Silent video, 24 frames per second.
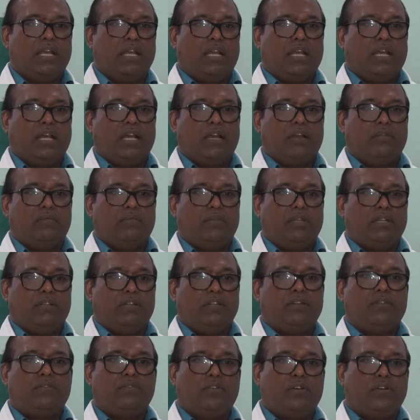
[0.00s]
um, it
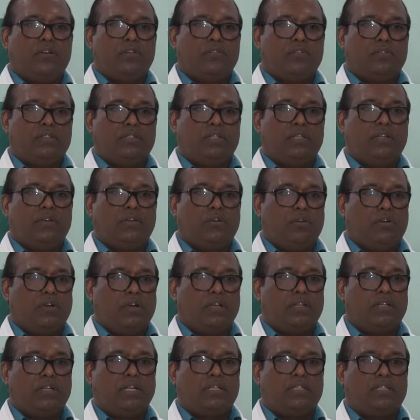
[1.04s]
involves the
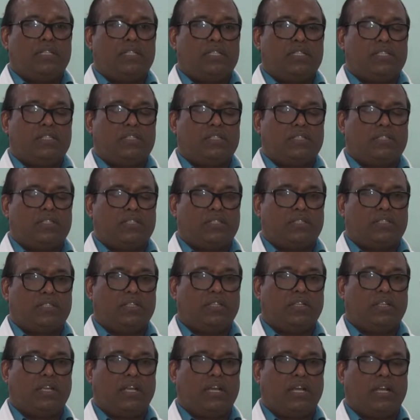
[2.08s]
organ that is
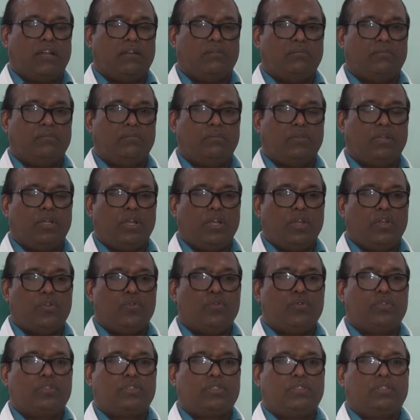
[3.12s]
um,
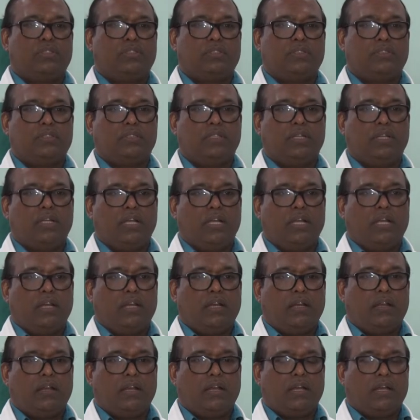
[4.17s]
used to
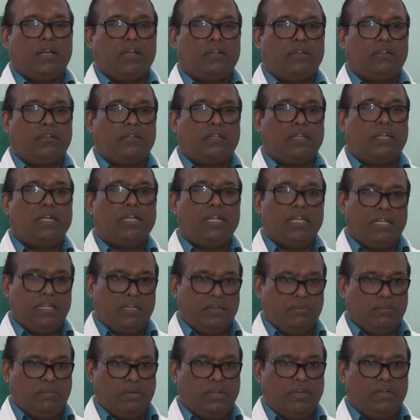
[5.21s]
uh, clean the
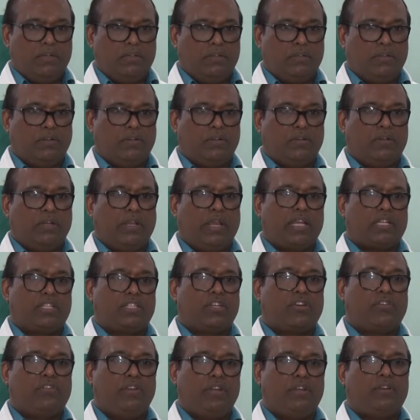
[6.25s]
blood or
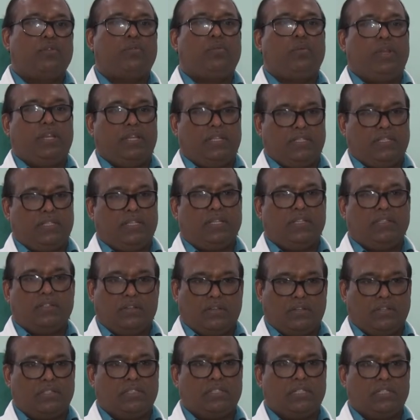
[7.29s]
excrete waste and
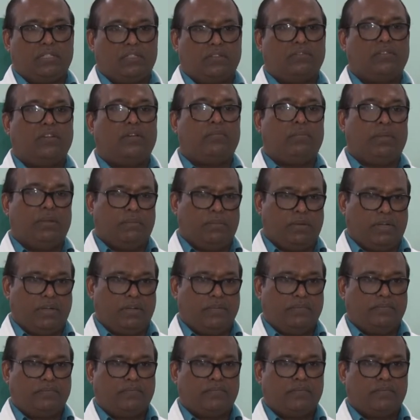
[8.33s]
toxins from the blood.